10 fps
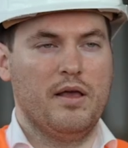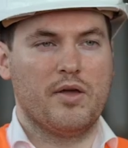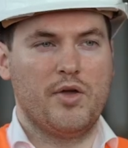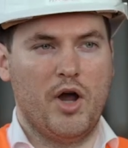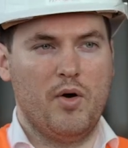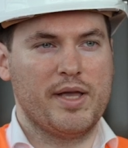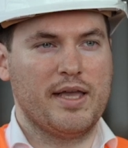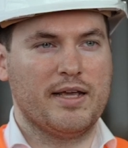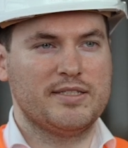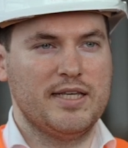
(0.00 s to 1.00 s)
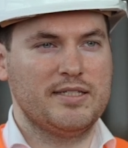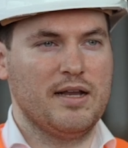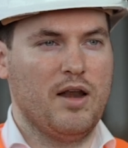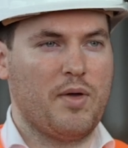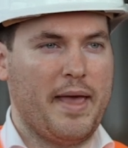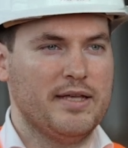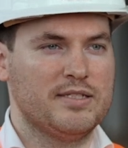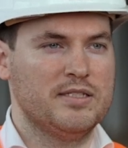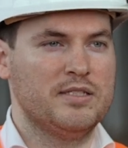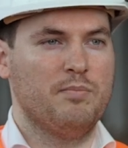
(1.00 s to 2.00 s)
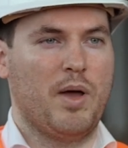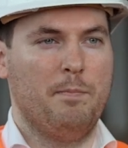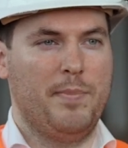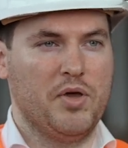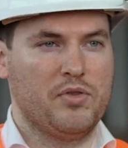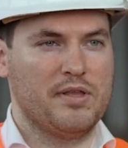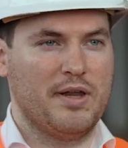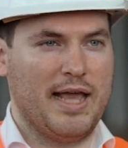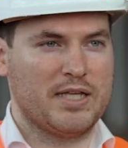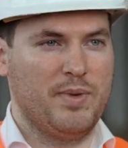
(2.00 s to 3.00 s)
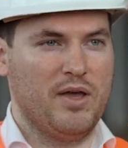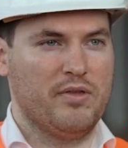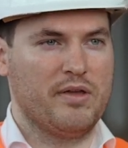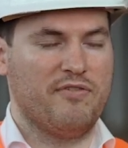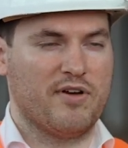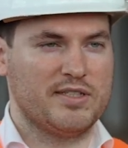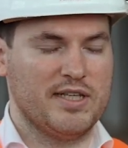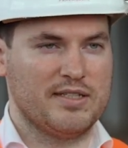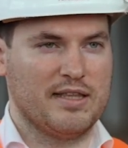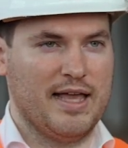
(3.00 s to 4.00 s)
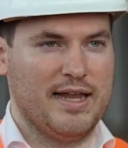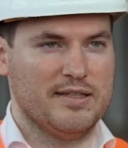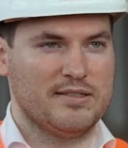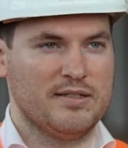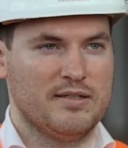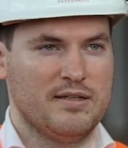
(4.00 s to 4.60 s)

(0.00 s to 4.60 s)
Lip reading: growing in existing locations by building the next building for existing tenants.